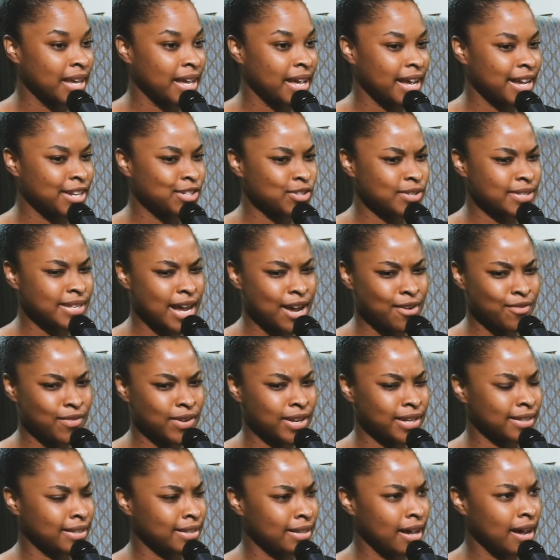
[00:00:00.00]
just
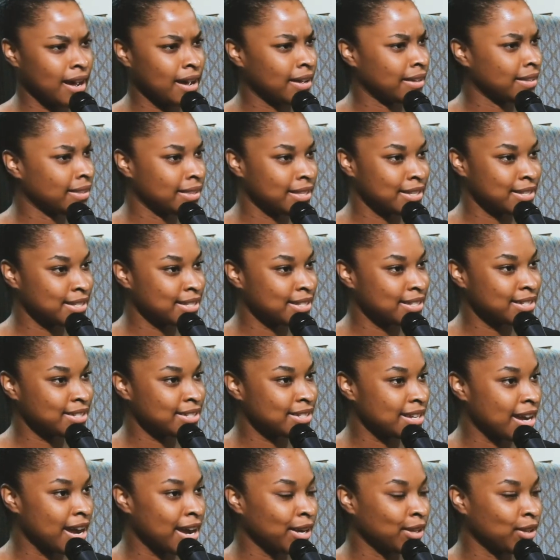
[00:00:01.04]
having this
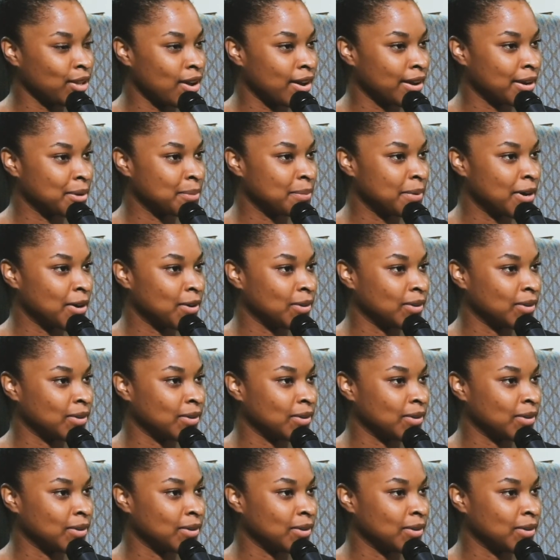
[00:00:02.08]
dialogue about